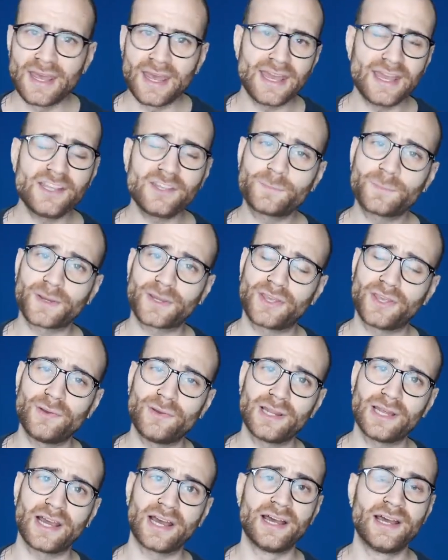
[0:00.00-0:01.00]
It is
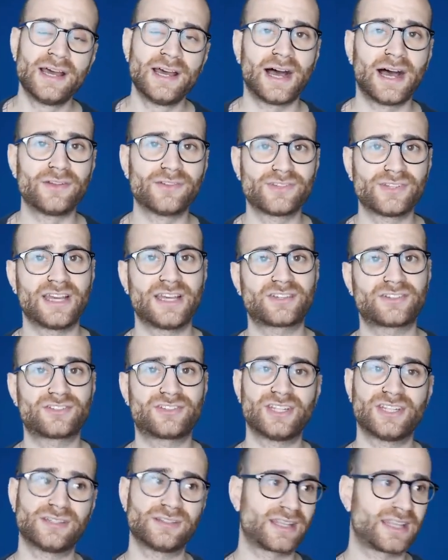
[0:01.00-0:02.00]
peculiar how Ziyech
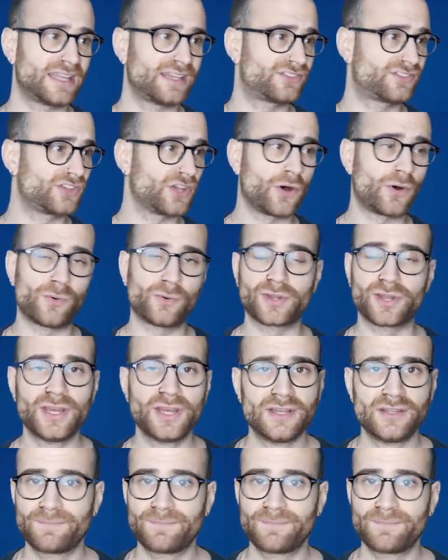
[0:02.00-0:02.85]
didn't get sold